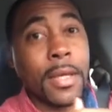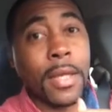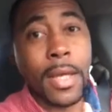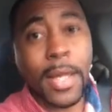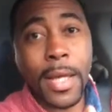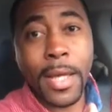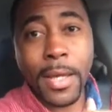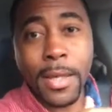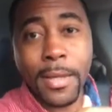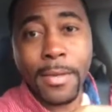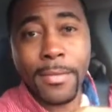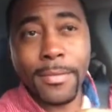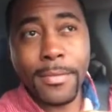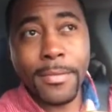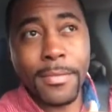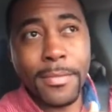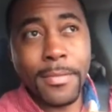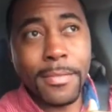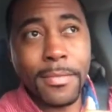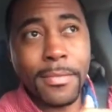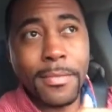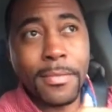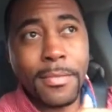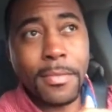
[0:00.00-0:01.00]
and
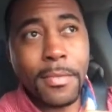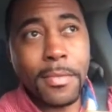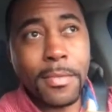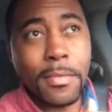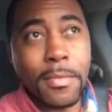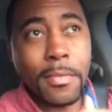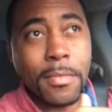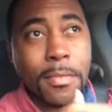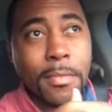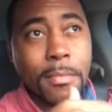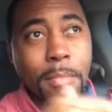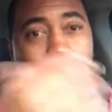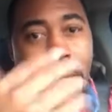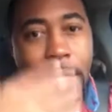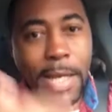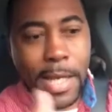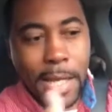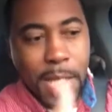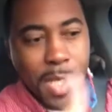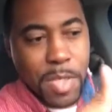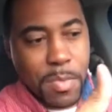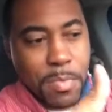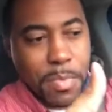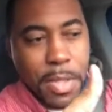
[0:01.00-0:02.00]
my
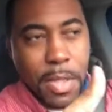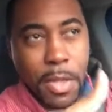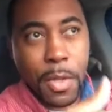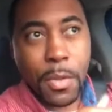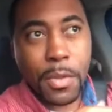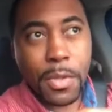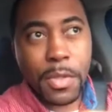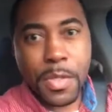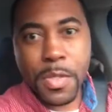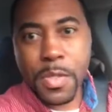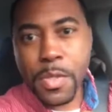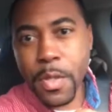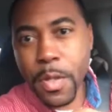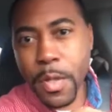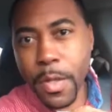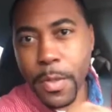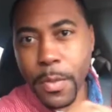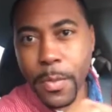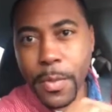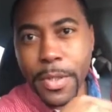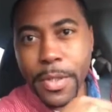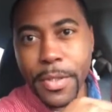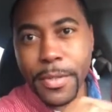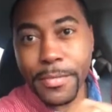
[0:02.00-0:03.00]
hands being on the
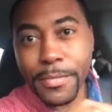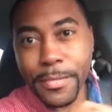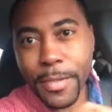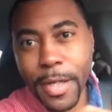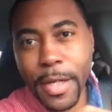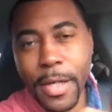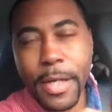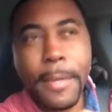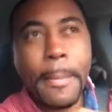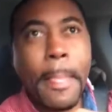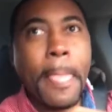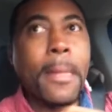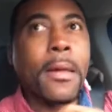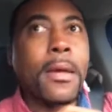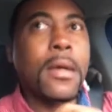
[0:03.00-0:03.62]
steering wheel. All right,